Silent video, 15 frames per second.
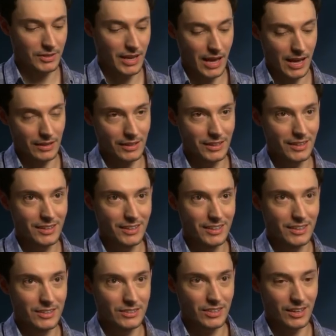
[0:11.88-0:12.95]
Natalie,
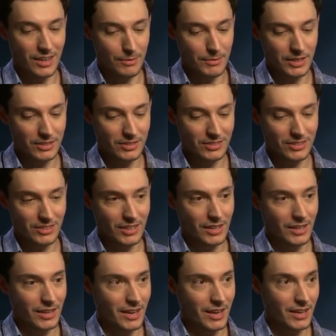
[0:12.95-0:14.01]
Thomas,
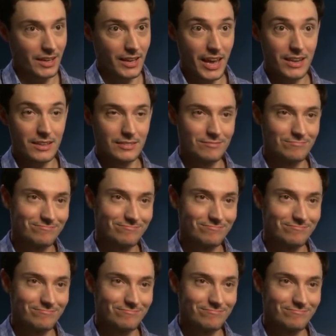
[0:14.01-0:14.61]
and Aidan.